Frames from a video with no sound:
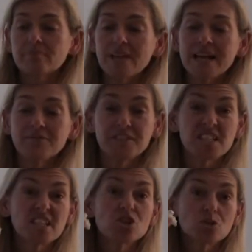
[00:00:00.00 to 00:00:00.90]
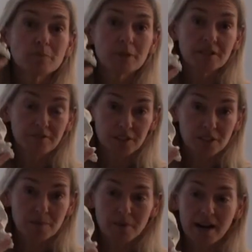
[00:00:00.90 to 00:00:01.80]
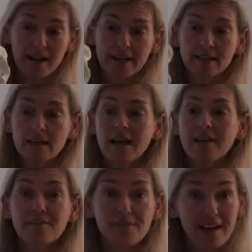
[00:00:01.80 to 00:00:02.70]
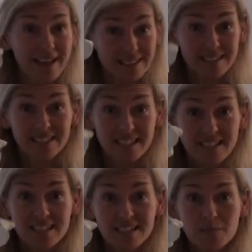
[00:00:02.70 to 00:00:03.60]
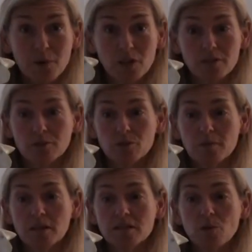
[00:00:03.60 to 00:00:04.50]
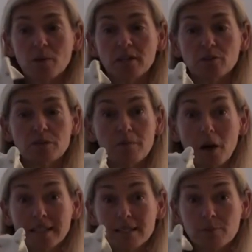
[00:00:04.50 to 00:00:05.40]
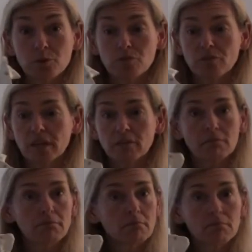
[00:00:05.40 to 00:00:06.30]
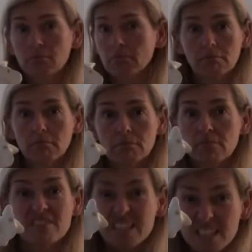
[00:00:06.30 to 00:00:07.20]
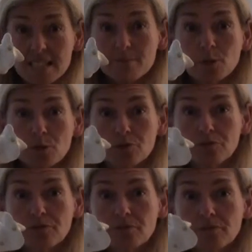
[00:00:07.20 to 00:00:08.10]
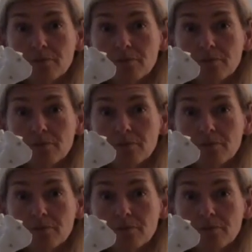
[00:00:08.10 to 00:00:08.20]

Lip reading: and vestigial vertebrae. This is part of your spine. So when your spine's moving, this moves.